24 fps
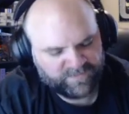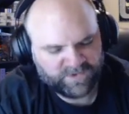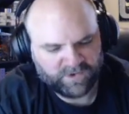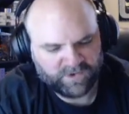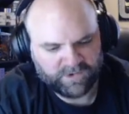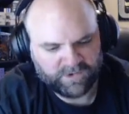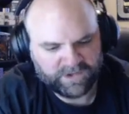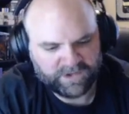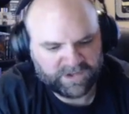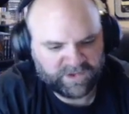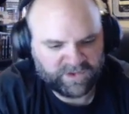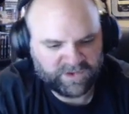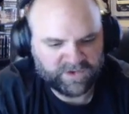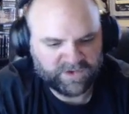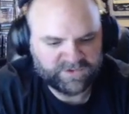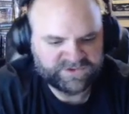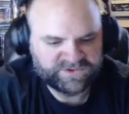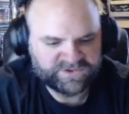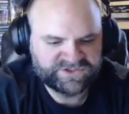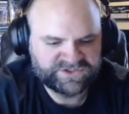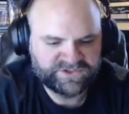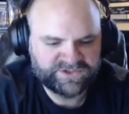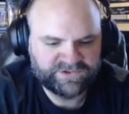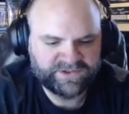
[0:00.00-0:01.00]
We're
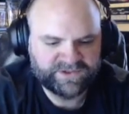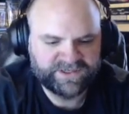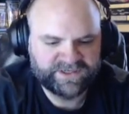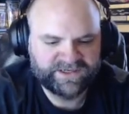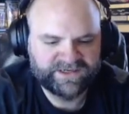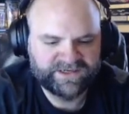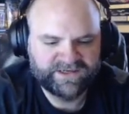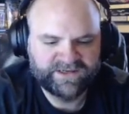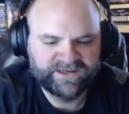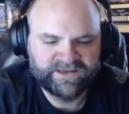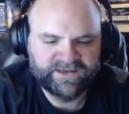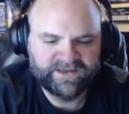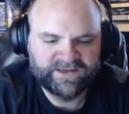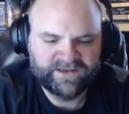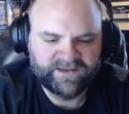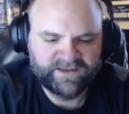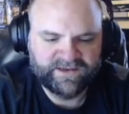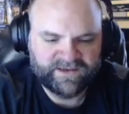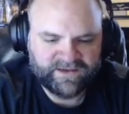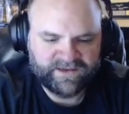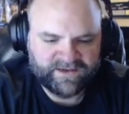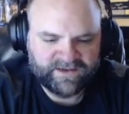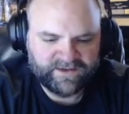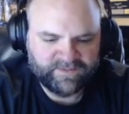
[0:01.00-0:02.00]
close to it.
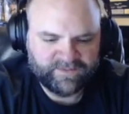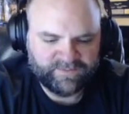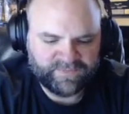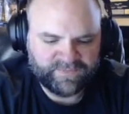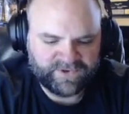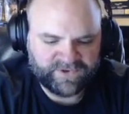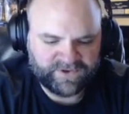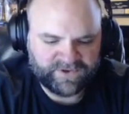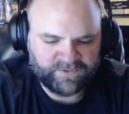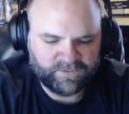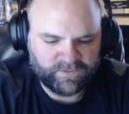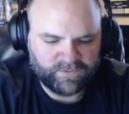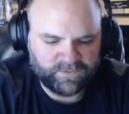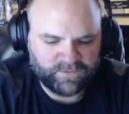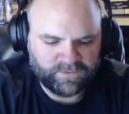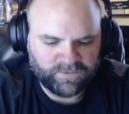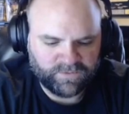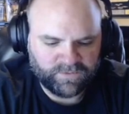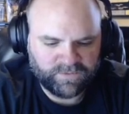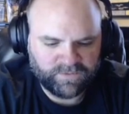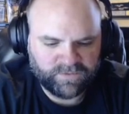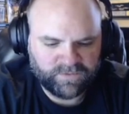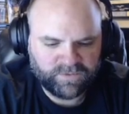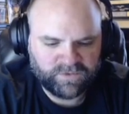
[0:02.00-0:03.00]
But,
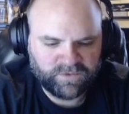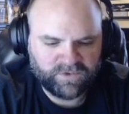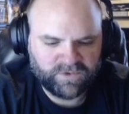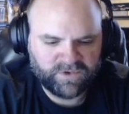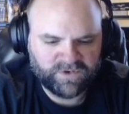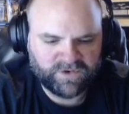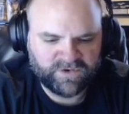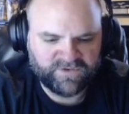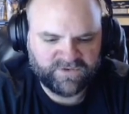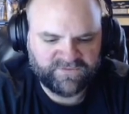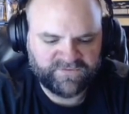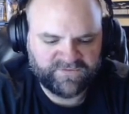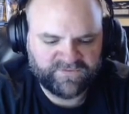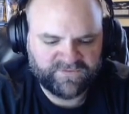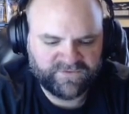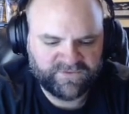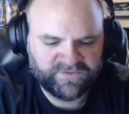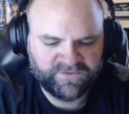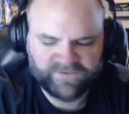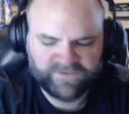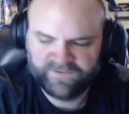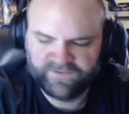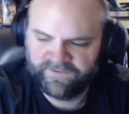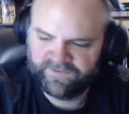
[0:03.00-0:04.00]
woof.
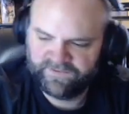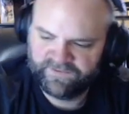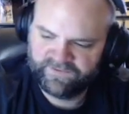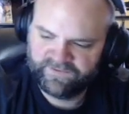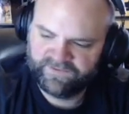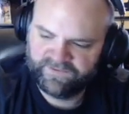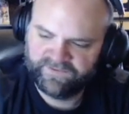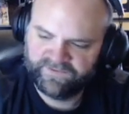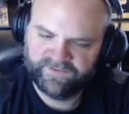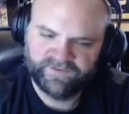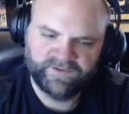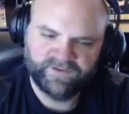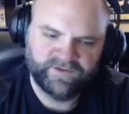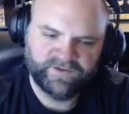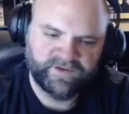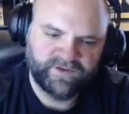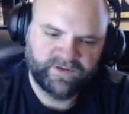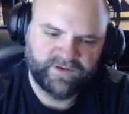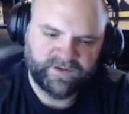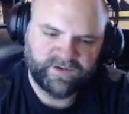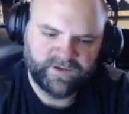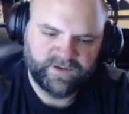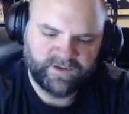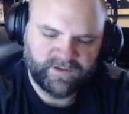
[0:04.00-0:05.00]

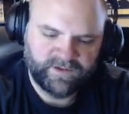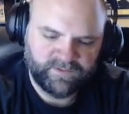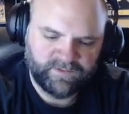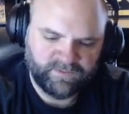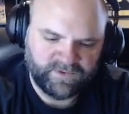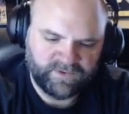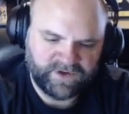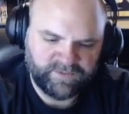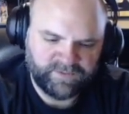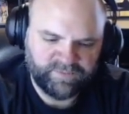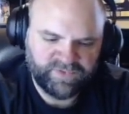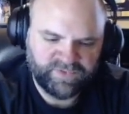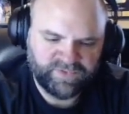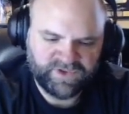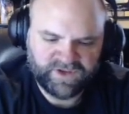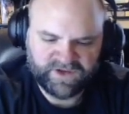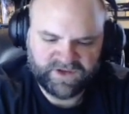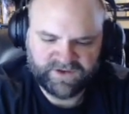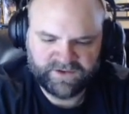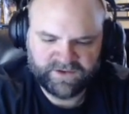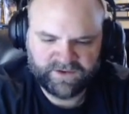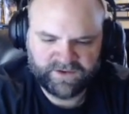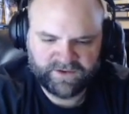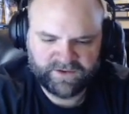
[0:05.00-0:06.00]
Red
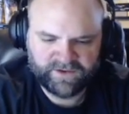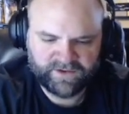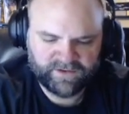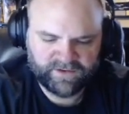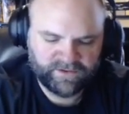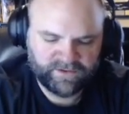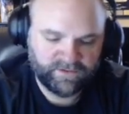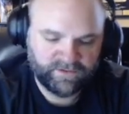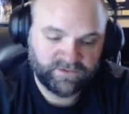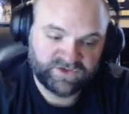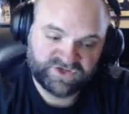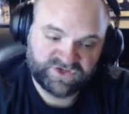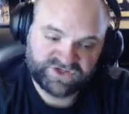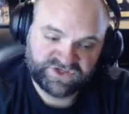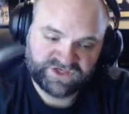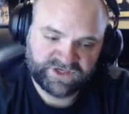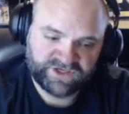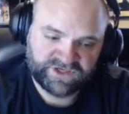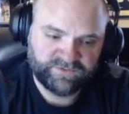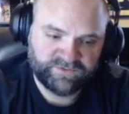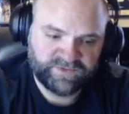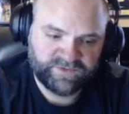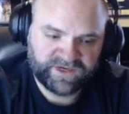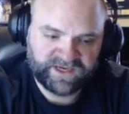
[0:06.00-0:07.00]
Plunder,
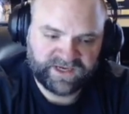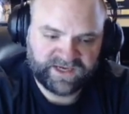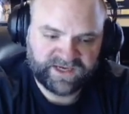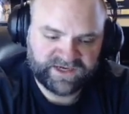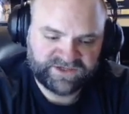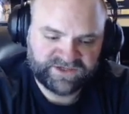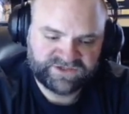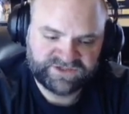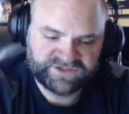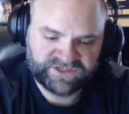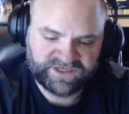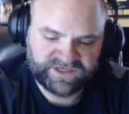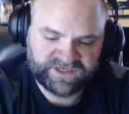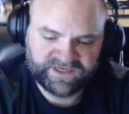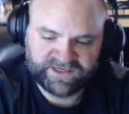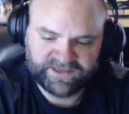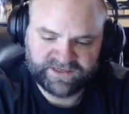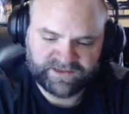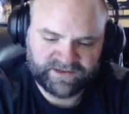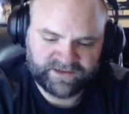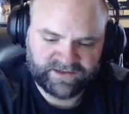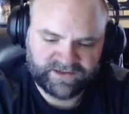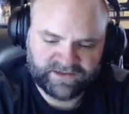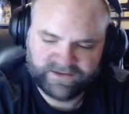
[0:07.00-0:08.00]
Shield Bash,
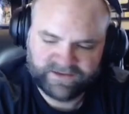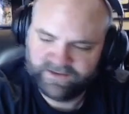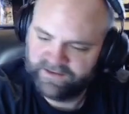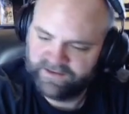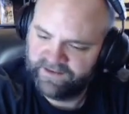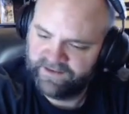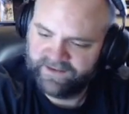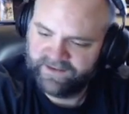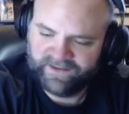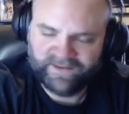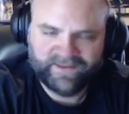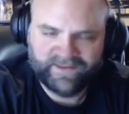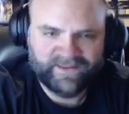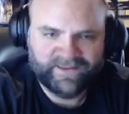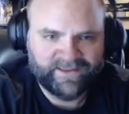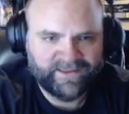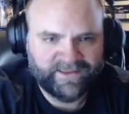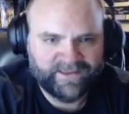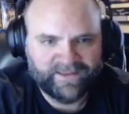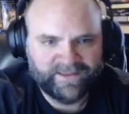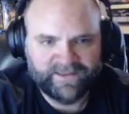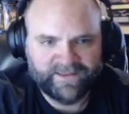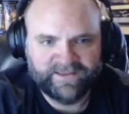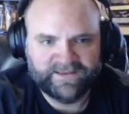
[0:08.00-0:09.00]
and
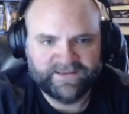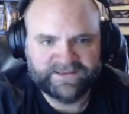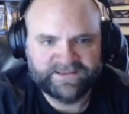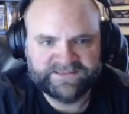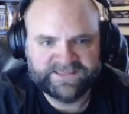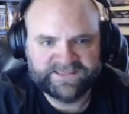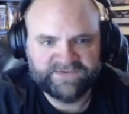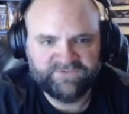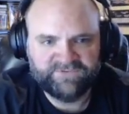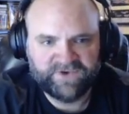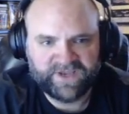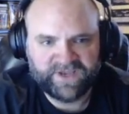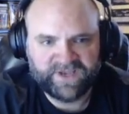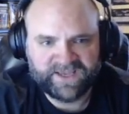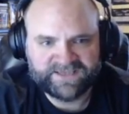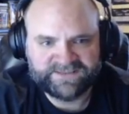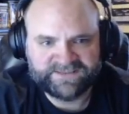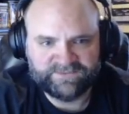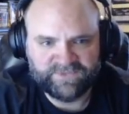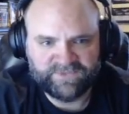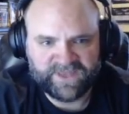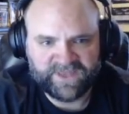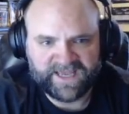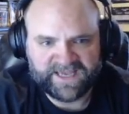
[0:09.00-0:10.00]
let's see if we got
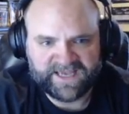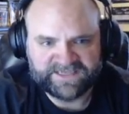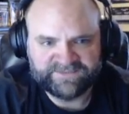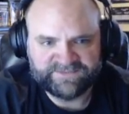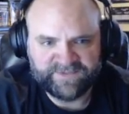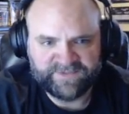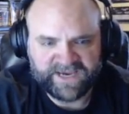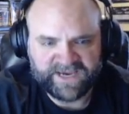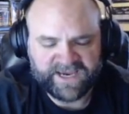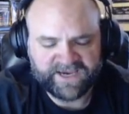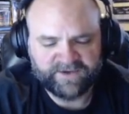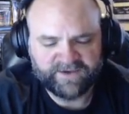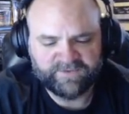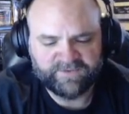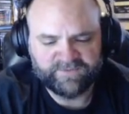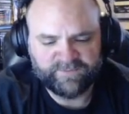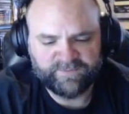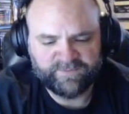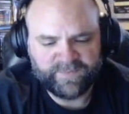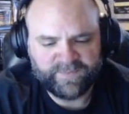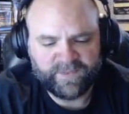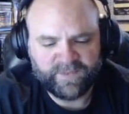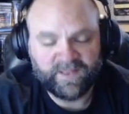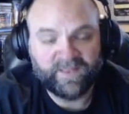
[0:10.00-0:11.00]
some last
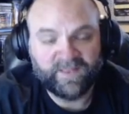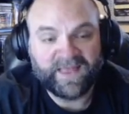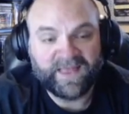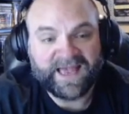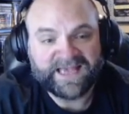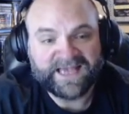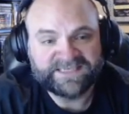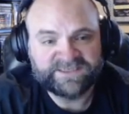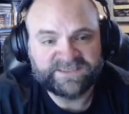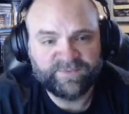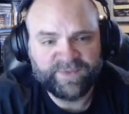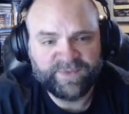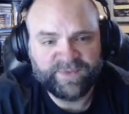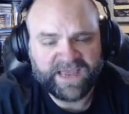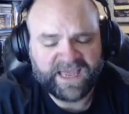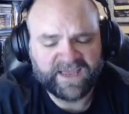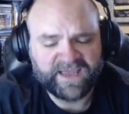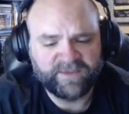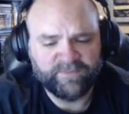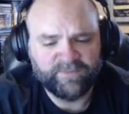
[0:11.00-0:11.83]
pack